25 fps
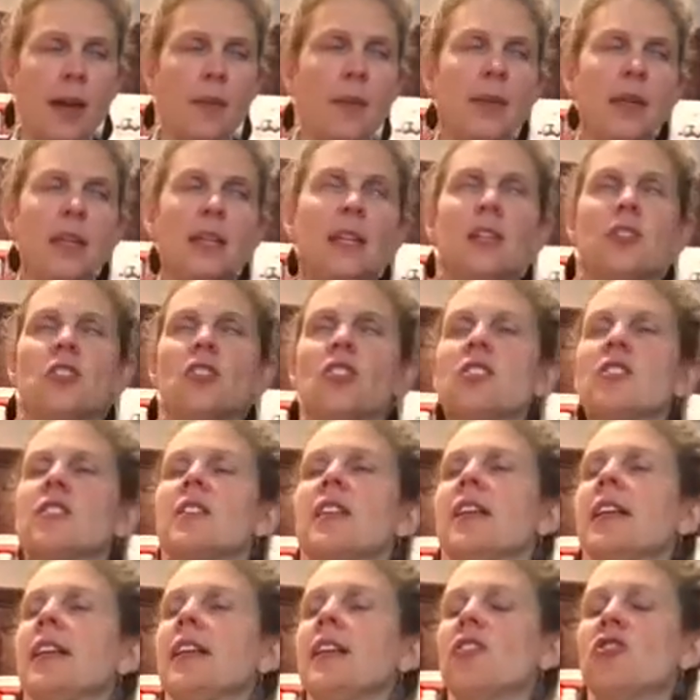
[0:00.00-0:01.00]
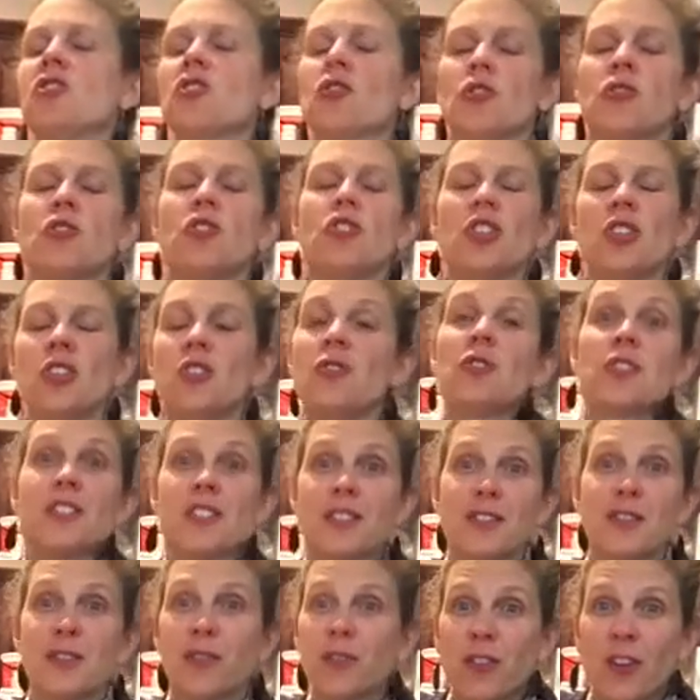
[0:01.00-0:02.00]
I mean, it gets your
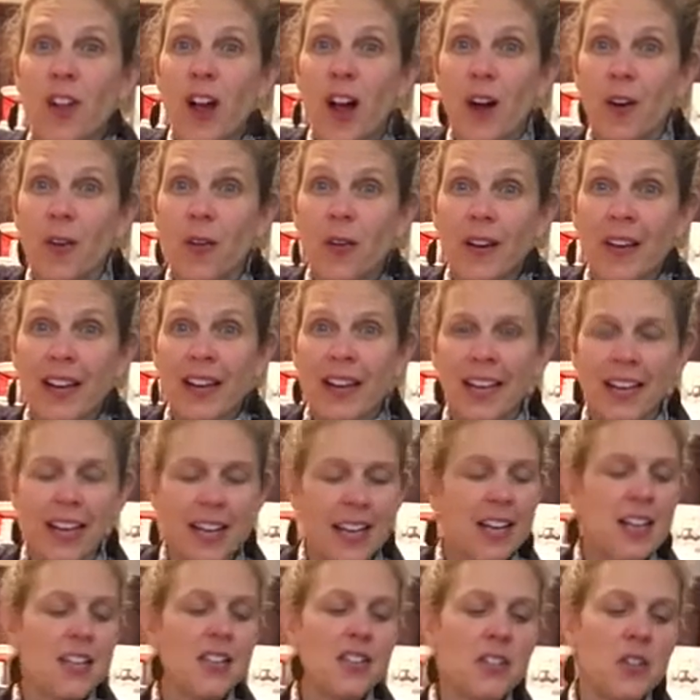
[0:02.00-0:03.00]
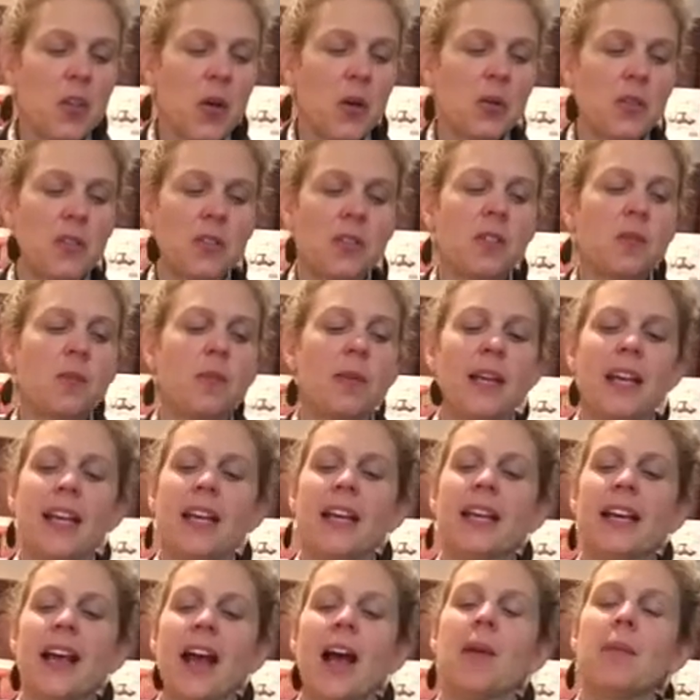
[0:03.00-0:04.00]
juices flowing, so to
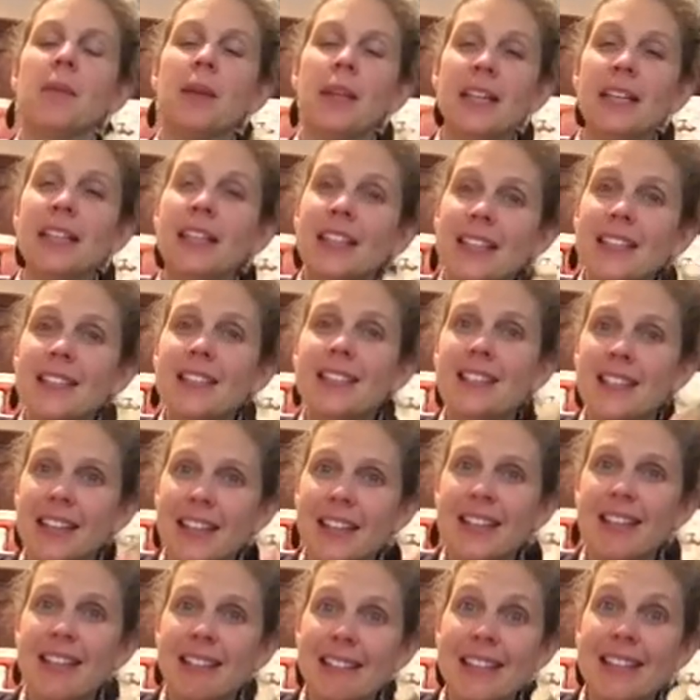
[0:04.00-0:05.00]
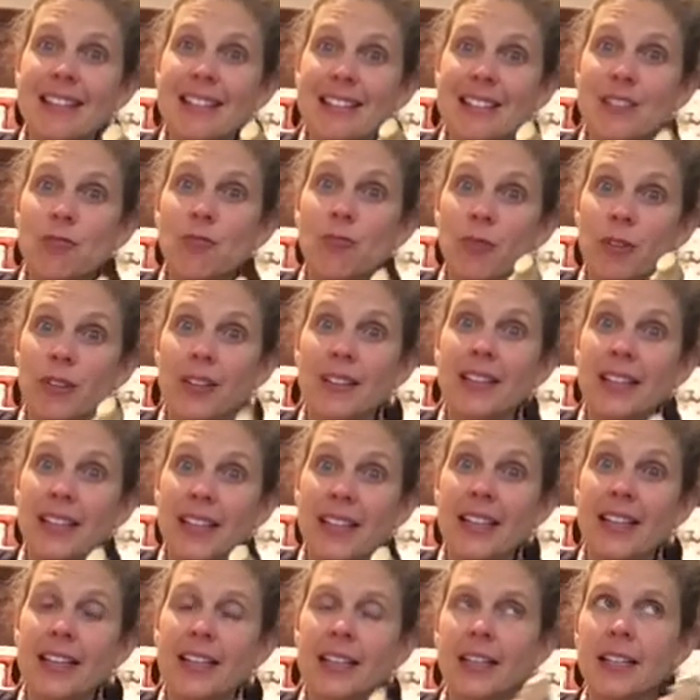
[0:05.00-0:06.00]
speak. I mean, this
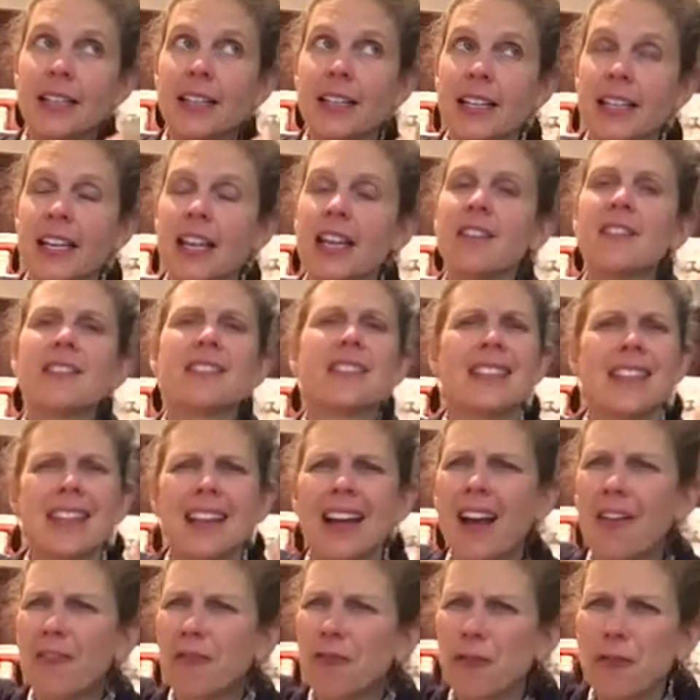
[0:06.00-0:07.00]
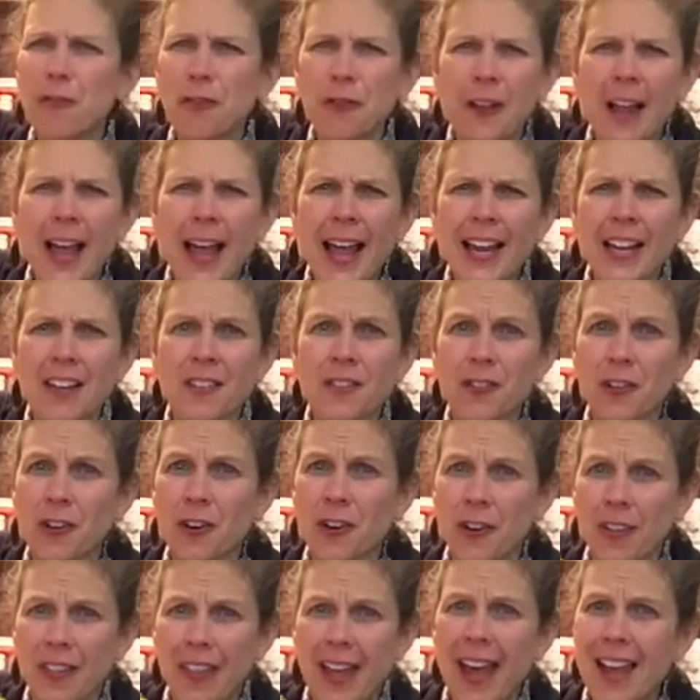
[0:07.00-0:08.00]
really gives it
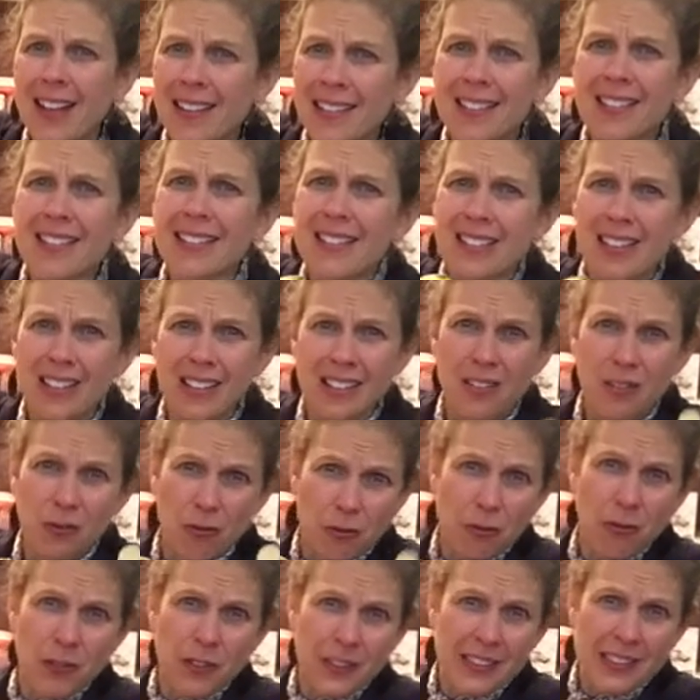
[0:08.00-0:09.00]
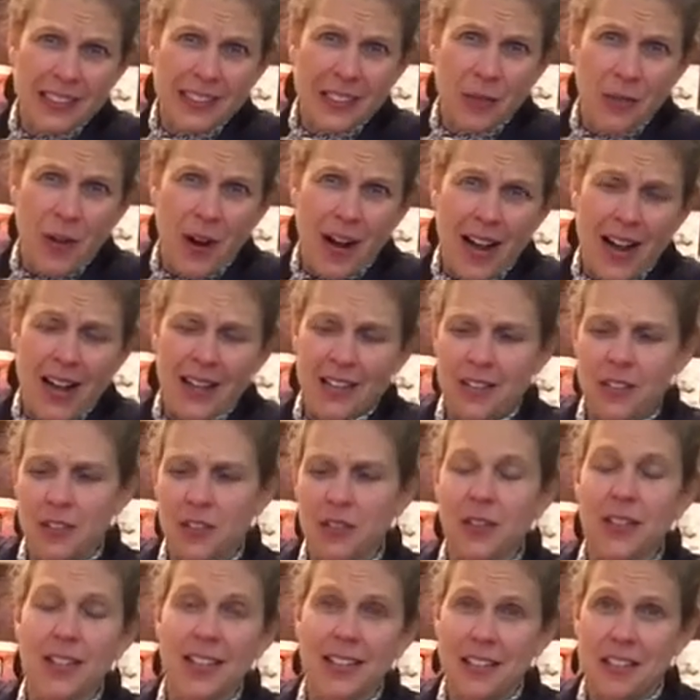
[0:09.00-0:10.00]
flavor. That's really why I
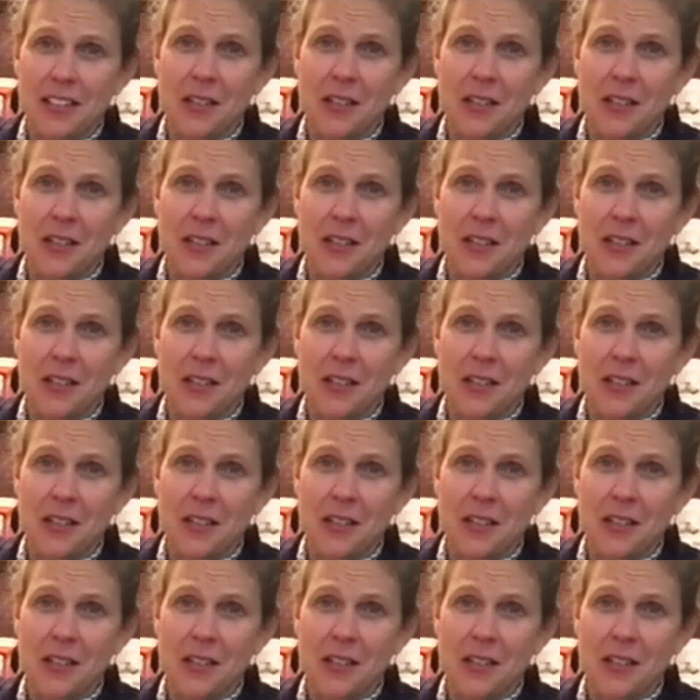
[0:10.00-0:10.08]
do it.